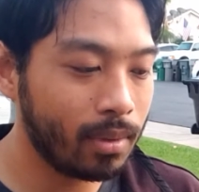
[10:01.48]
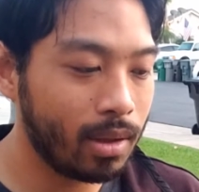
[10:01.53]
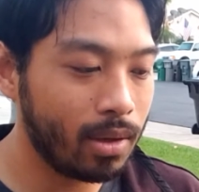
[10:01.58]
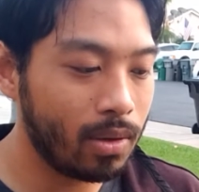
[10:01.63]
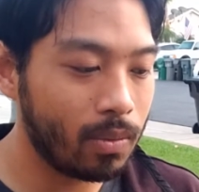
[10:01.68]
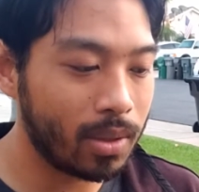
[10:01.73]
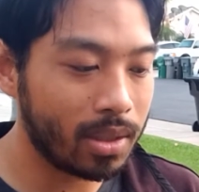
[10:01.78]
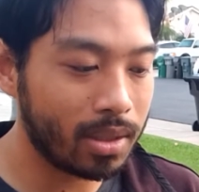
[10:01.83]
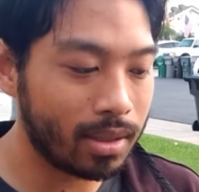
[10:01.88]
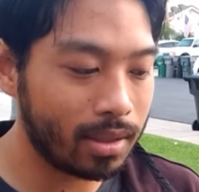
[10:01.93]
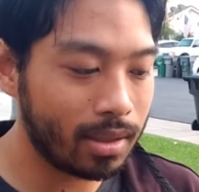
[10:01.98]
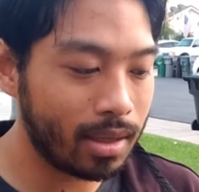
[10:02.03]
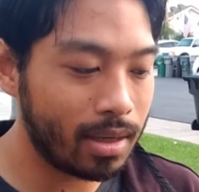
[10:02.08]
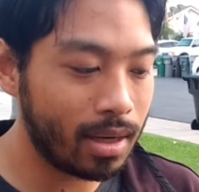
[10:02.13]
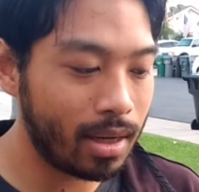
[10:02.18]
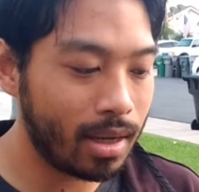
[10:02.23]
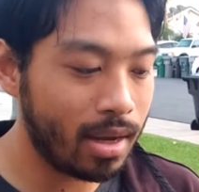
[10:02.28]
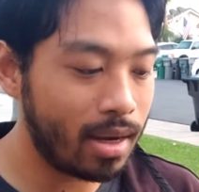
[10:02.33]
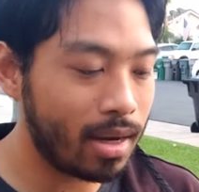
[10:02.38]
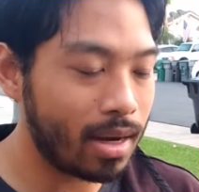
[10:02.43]
was a
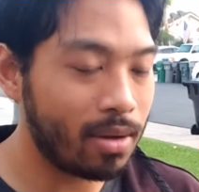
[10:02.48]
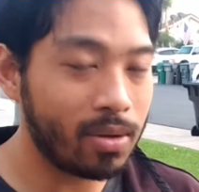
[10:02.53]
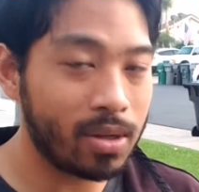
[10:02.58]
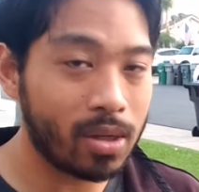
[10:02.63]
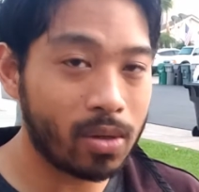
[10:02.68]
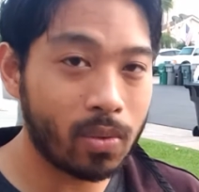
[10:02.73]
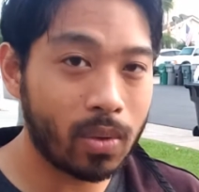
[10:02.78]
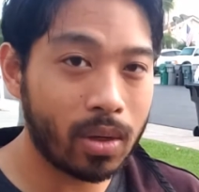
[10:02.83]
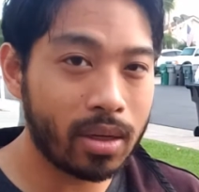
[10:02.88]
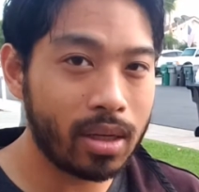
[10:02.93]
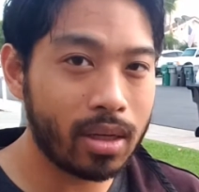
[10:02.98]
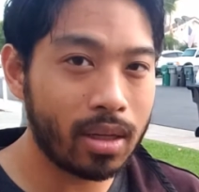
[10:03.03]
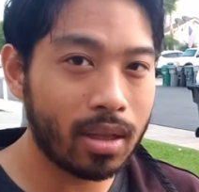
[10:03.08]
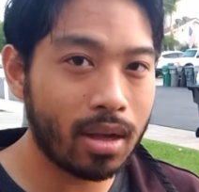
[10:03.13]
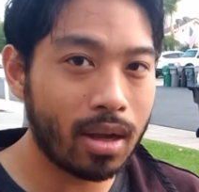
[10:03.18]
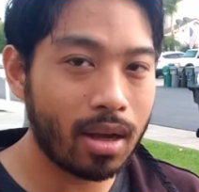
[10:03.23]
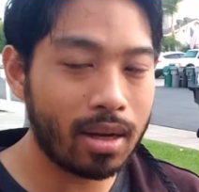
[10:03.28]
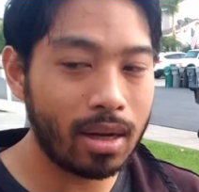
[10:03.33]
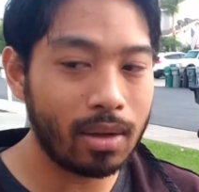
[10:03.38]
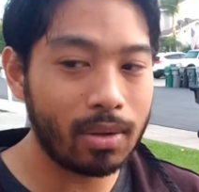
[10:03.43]
Sunday, and I was working a
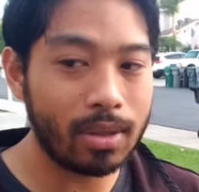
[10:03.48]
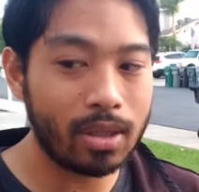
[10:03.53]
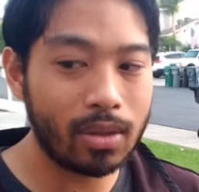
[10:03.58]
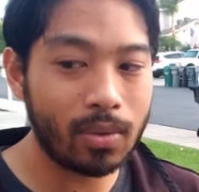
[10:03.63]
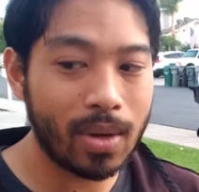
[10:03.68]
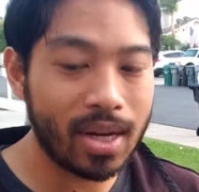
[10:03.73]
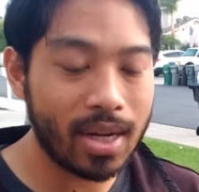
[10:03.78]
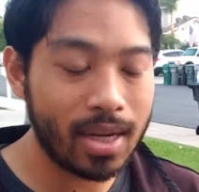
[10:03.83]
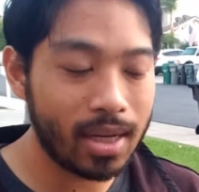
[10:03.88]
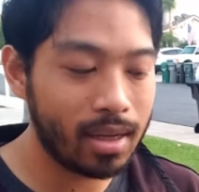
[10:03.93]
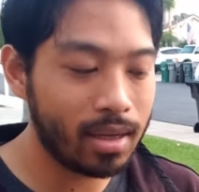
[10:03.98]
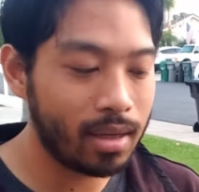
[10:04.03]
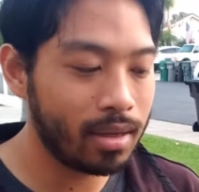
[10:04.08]
lot and I was sweating.